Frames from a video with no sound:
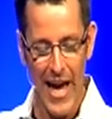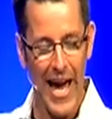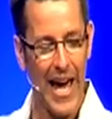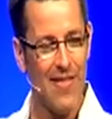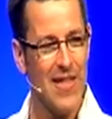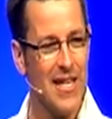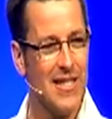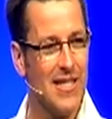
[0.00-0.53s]

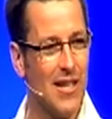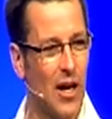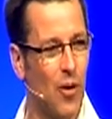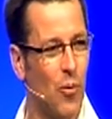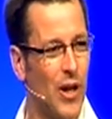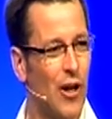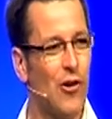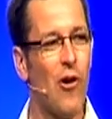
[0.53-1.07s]
And then
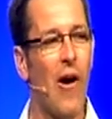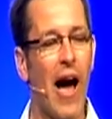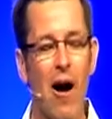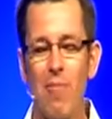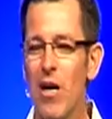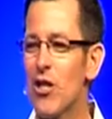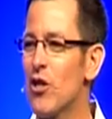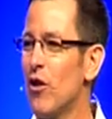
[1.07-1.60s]
we don't know how
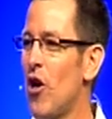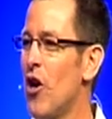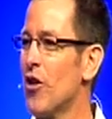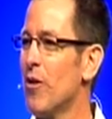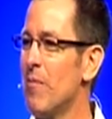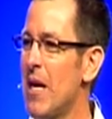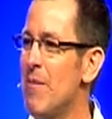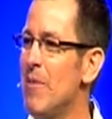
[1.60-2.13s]
much
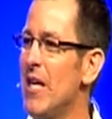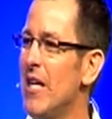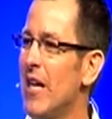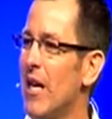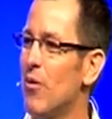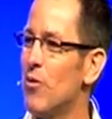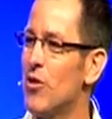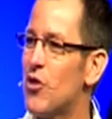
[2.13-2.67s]
longer. Maybe
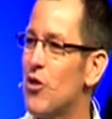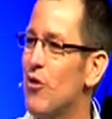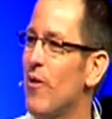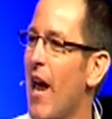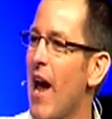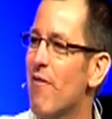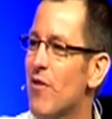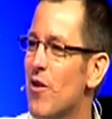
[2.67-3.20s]
it was soon
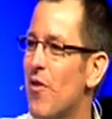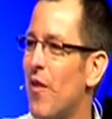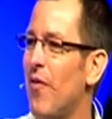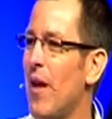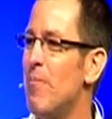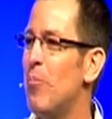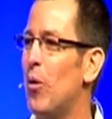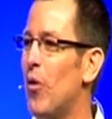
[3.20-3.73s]
after that
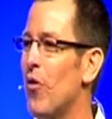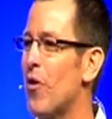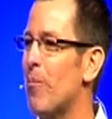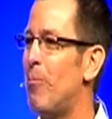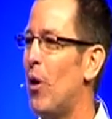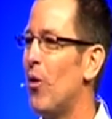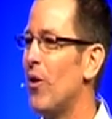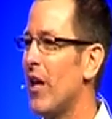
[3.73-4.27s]
they pulled their
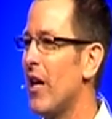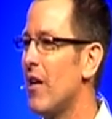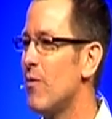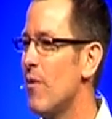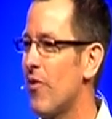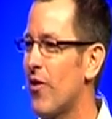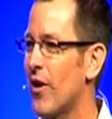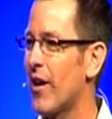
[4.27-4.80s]
boat in
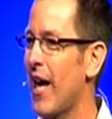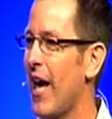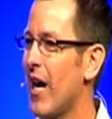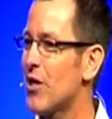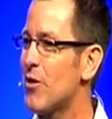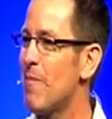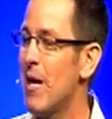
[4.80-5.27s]
with their catch.